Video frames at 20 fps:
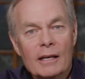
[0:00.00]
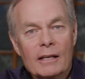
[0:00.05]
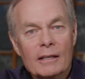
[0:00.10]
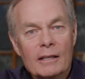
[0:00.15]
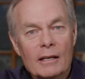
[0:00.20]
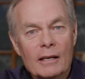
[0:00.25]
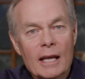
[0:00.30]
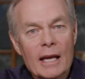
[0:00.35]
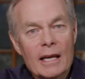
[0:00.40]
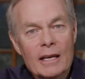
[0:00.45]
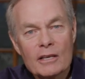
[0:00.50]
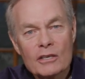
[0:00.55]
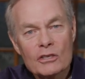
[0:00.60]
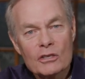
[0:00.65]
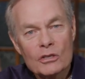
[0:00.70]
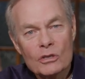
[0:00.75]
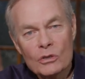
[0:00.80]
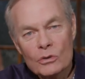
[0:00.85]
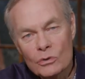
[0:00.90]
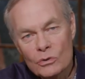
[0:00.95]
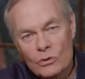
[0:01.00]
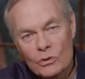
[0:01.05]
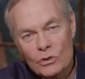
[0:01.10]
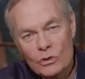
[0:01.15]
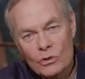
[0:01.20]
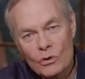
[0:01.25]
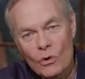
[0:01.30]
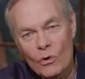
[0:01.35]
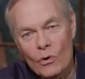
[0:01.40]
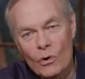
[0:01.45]
the latest news
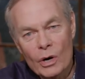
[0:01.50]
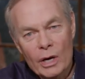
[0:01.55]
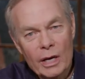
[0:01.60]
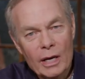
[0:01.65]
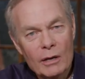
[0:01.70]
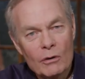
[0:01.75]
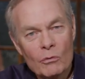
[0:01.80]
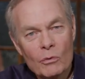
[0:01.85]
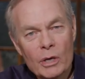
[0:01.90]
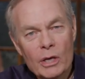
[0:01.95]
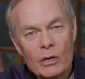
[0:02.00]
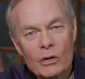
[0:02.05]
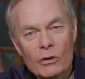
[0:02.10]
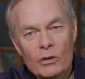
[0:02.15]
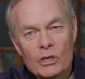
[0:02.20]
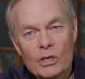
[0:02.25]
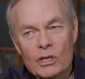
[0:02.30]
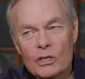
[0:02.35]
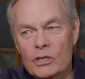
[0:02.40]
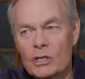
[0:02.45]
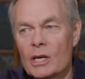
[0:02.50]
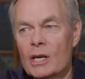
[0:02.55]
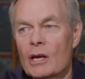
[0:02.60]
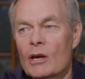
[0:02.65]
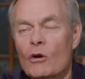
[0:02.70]
story, and we are just,